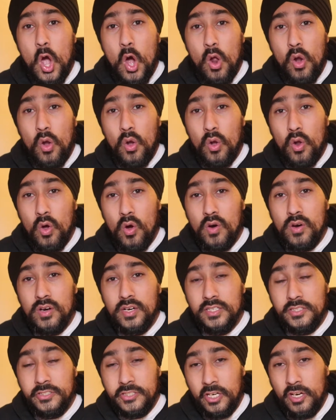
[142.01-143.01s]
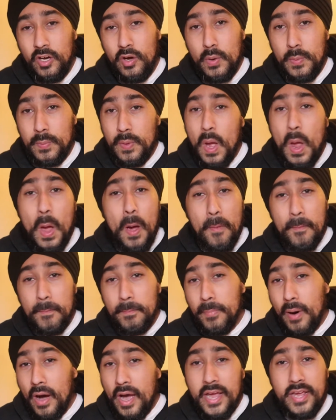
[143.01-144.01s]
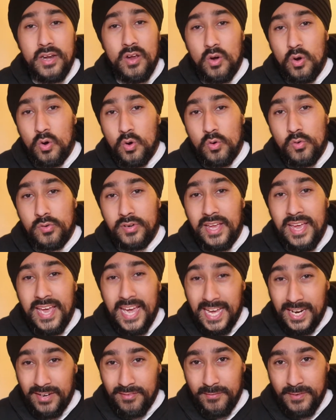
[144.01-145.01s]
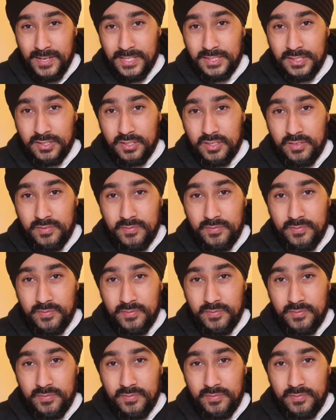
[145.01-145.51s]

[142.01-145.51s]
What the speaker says: long-term buy and hold investor.